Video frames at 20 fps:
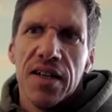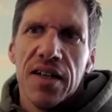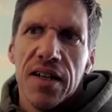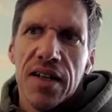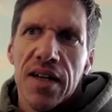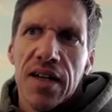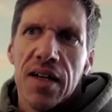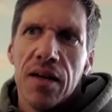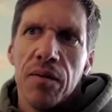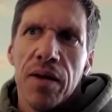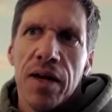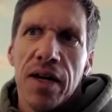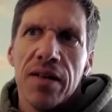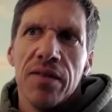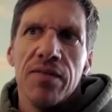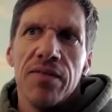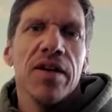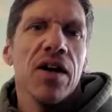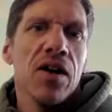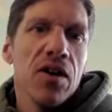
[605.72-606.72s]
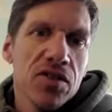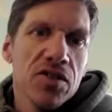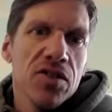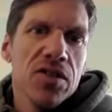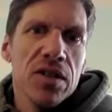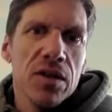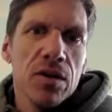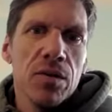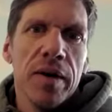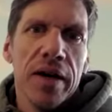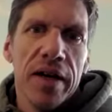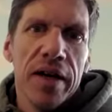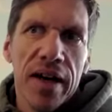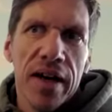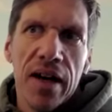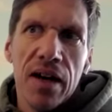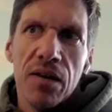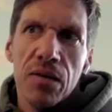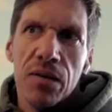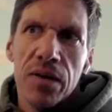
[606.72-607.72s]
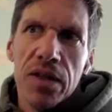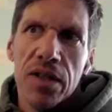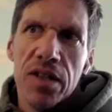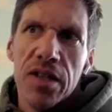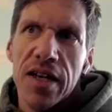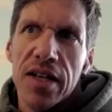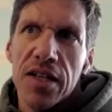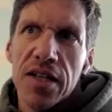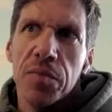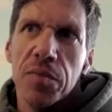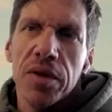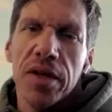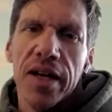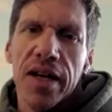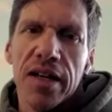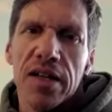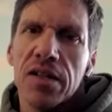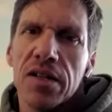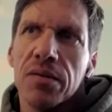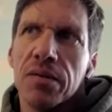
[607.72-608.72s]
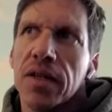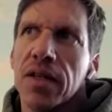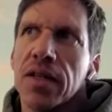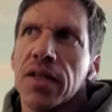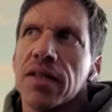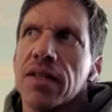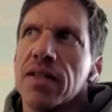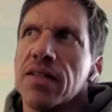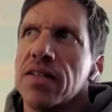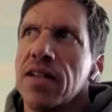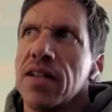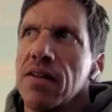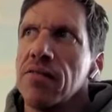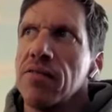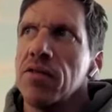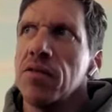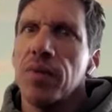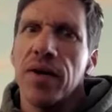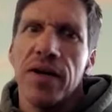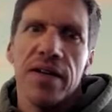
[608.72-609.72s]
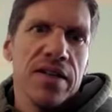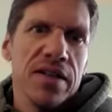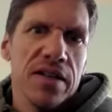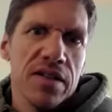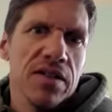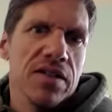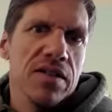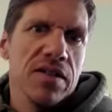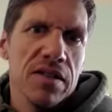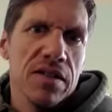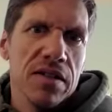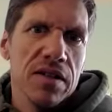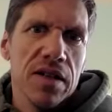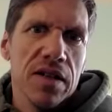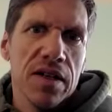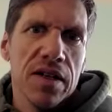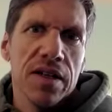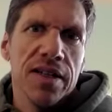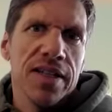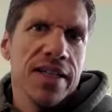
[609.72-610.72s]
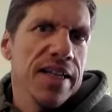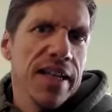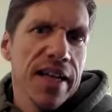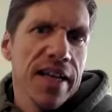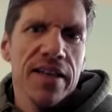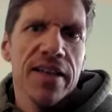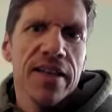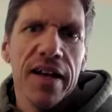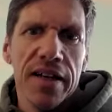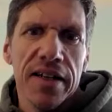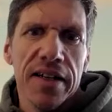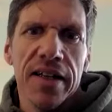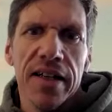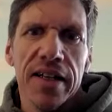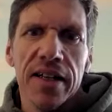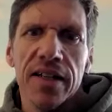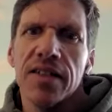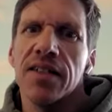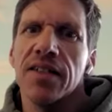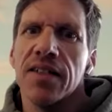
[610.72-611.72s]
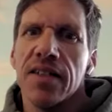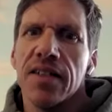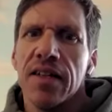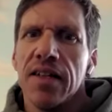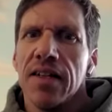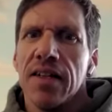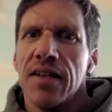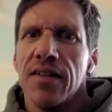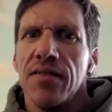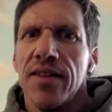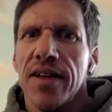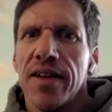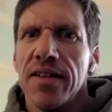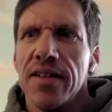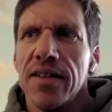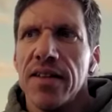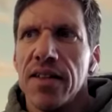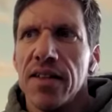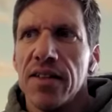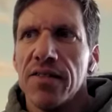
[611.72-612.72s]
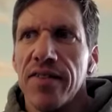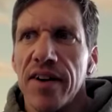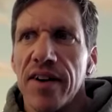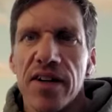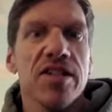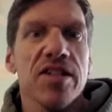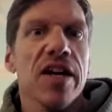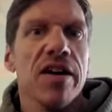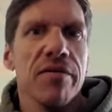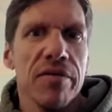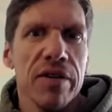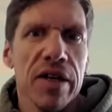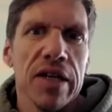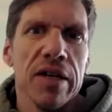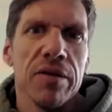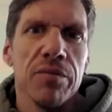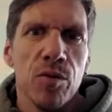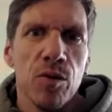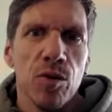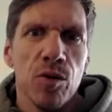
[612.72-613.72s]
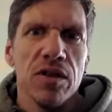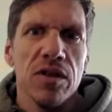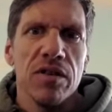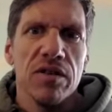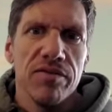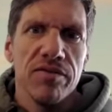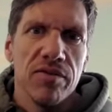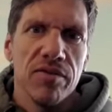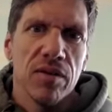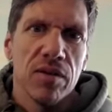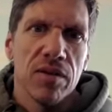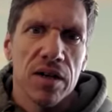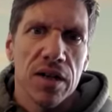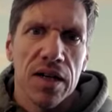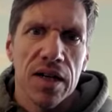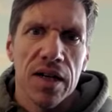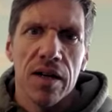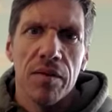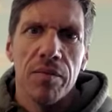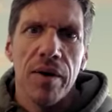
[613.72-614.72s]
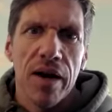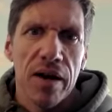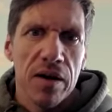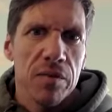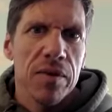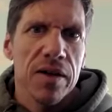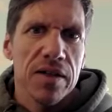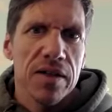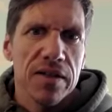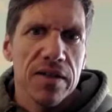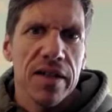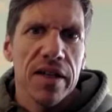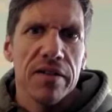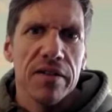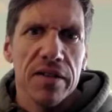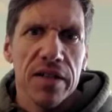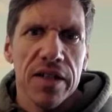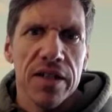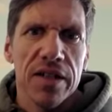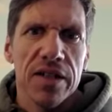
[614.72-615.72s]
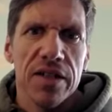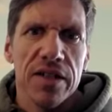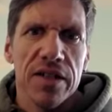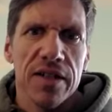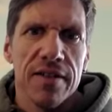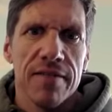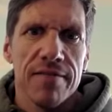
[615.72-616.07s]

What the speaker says: And we also know by now, which has been actually really discovered by these DNA techniques, that these fungi are really important for biomass degradation.